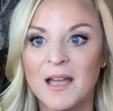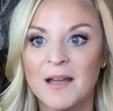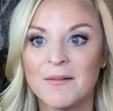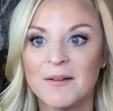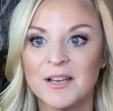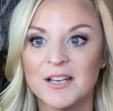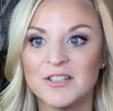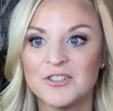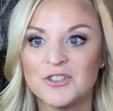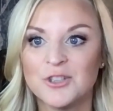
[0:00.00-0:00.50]

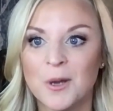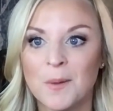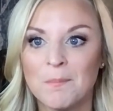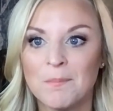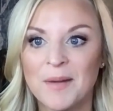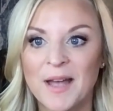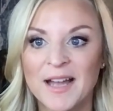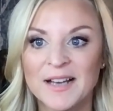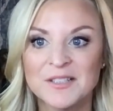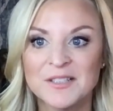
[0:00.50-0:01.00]
I'm gonna
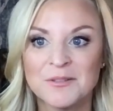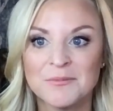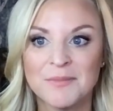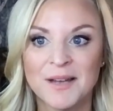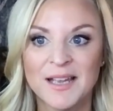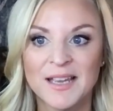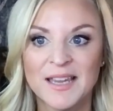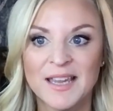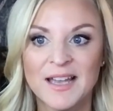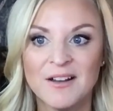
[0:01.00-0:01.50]
jump back to
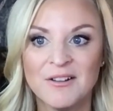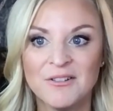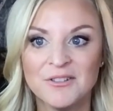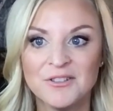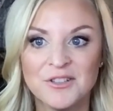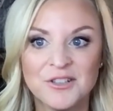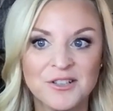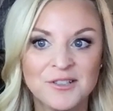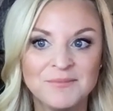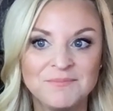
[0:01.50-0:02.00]
my
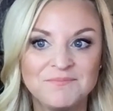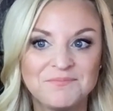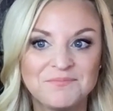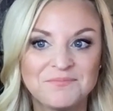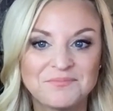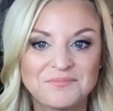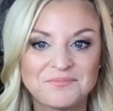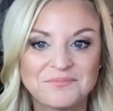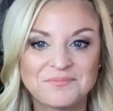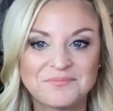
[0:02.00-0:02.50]
calendar
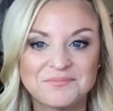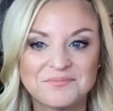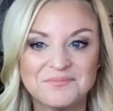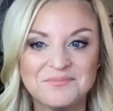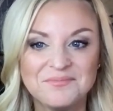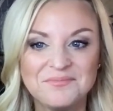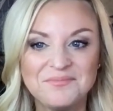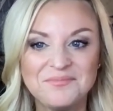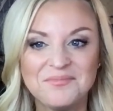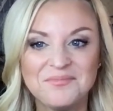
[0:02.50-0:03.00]

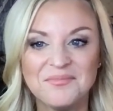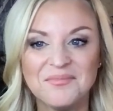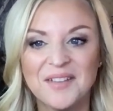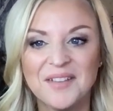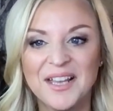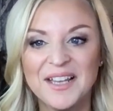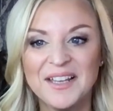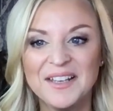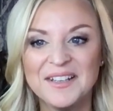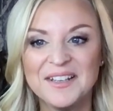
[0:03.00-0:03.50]

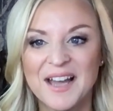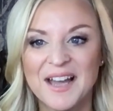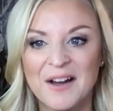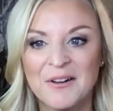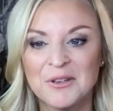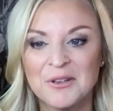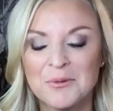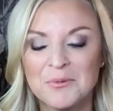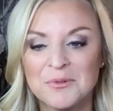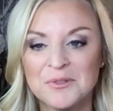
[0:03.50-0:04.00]
and
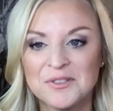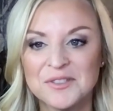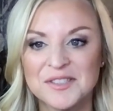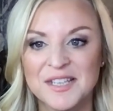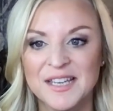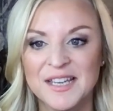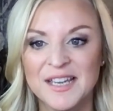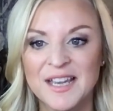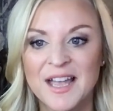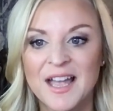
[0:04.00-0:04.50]
now you will
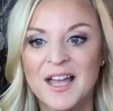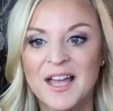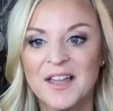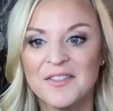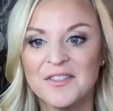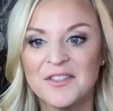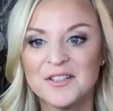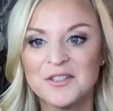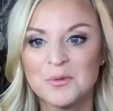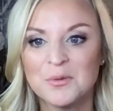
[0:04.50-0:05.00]
see
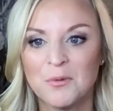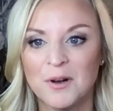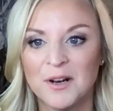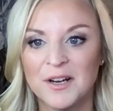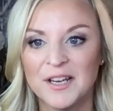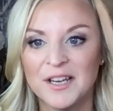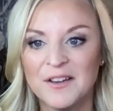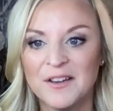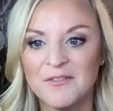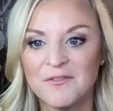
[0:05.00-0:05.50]
the
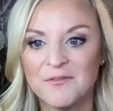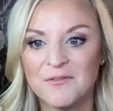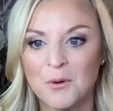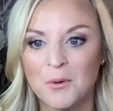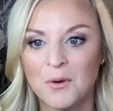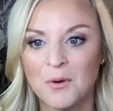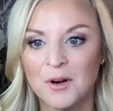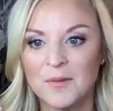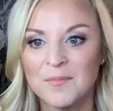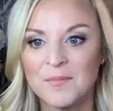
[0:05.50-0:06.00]

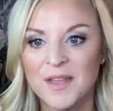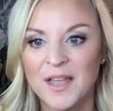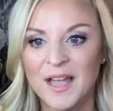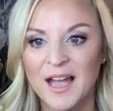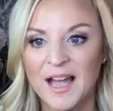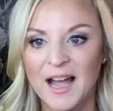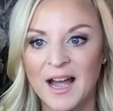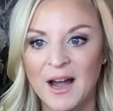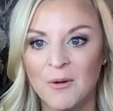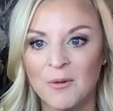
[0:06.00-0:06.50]
24
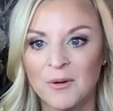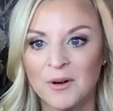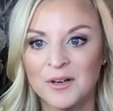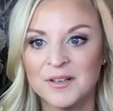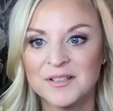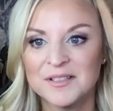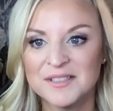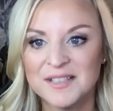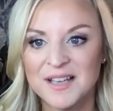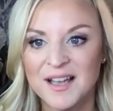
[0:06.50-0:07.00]

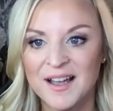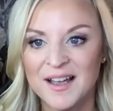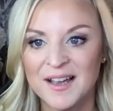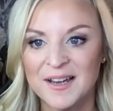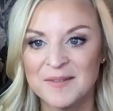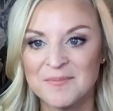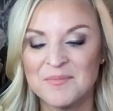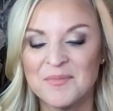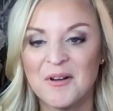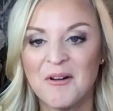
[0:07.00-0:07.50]
hour
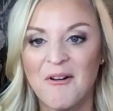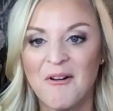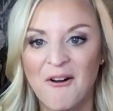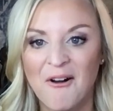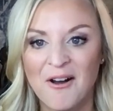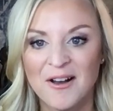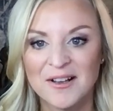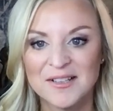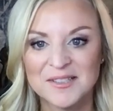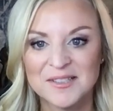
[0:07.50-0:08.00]
time.
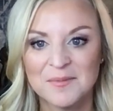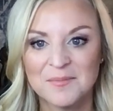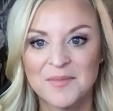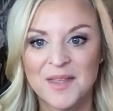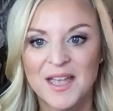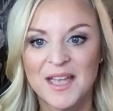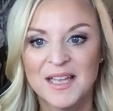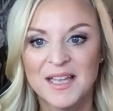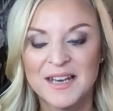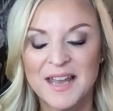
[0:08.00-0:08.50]
Awesome.
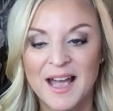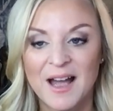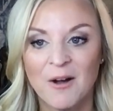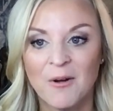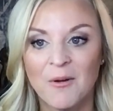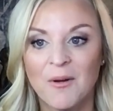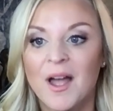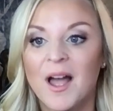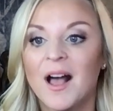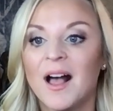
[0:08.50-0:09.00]

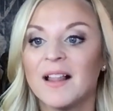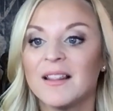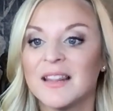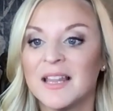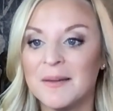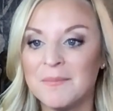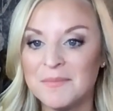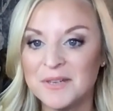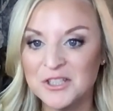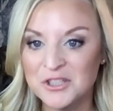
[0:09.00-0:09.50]
Now,
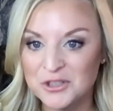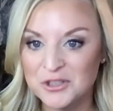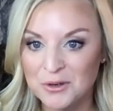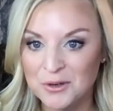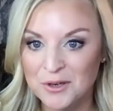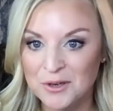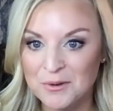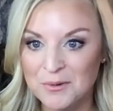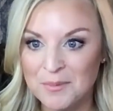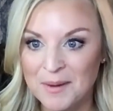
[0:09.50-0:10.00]
let me
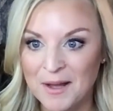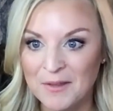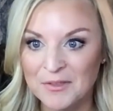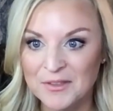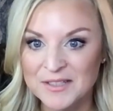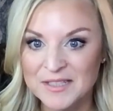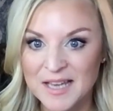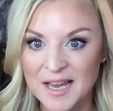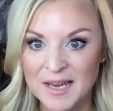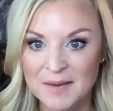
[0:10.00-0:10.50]
show you
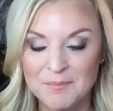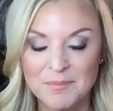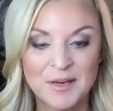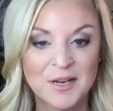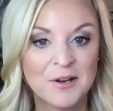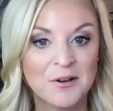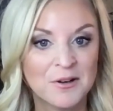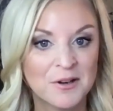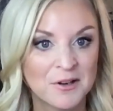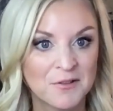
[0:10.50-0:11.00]
about the time
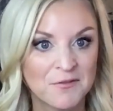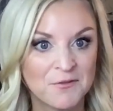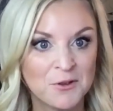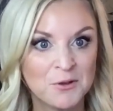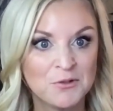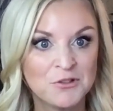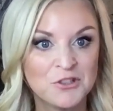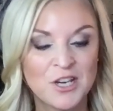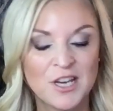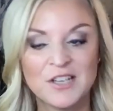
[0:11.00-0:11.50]
picker and a
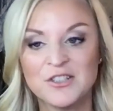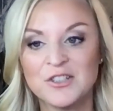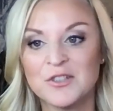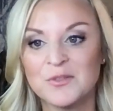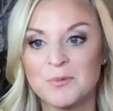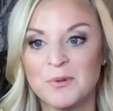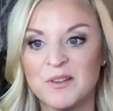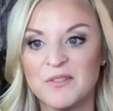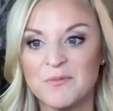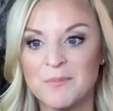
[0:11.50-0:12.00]
few
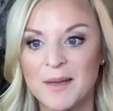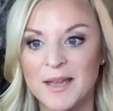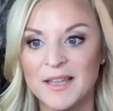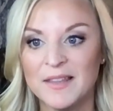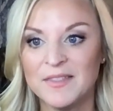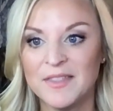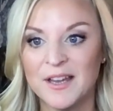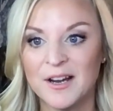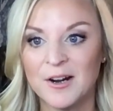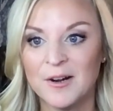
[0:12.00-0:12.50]
changes we've
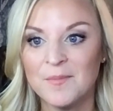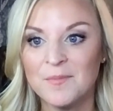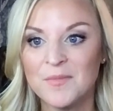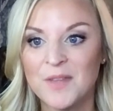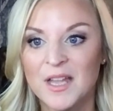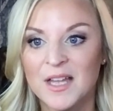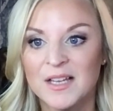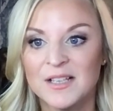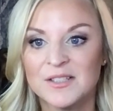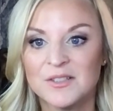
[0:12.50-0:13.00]
made there.
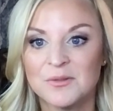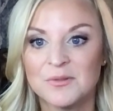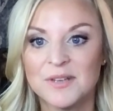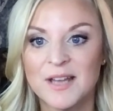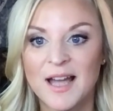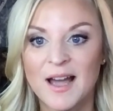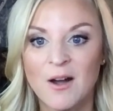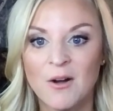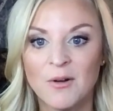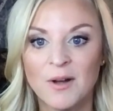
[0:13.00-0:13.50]
So
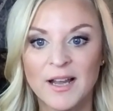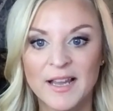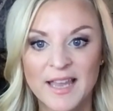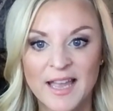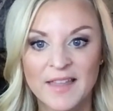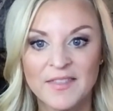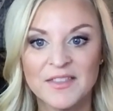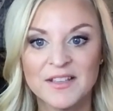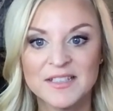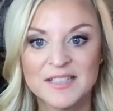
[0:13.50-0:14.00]
now
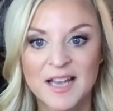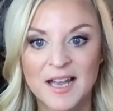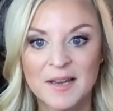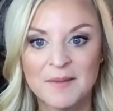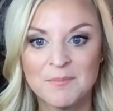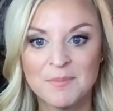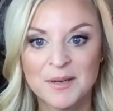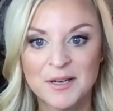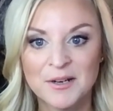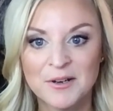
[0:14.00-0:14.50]
again, the
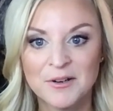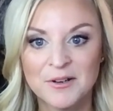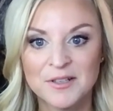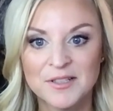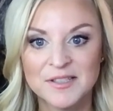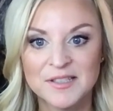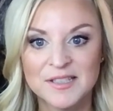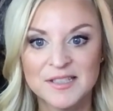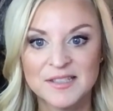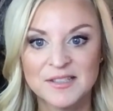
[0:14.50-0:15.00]
time picker
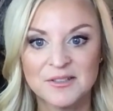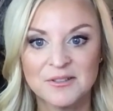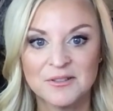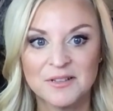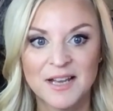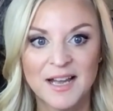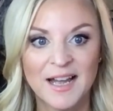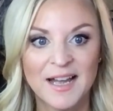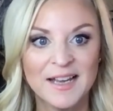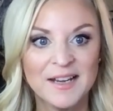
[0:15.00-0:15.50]
is this
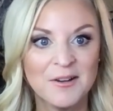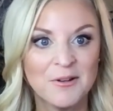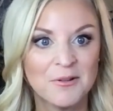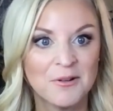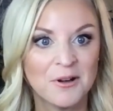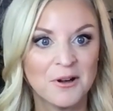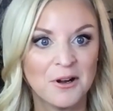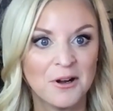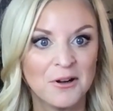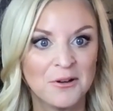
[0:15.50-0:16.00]
little guy
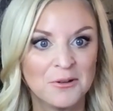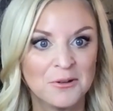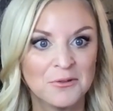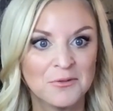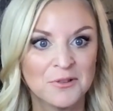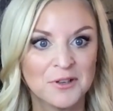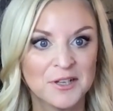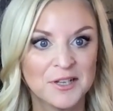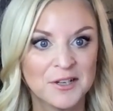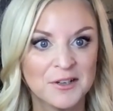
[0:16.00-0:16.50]
all
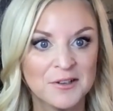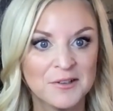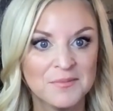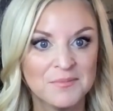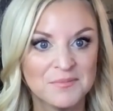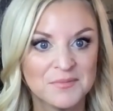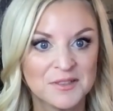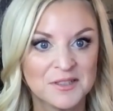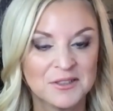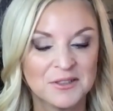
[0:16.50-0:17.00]
over
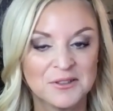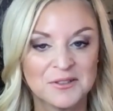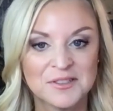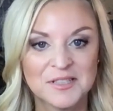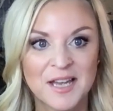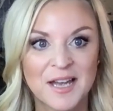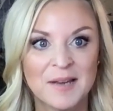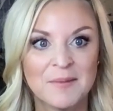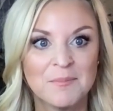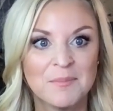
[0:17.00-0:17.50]
here, little
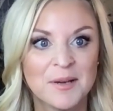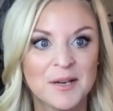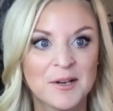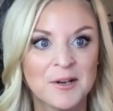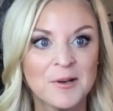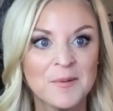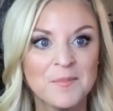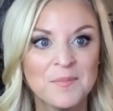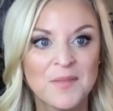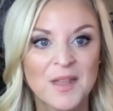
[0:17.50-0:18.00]
time
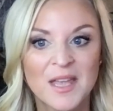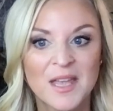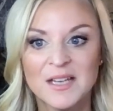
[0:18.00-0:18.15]
picker.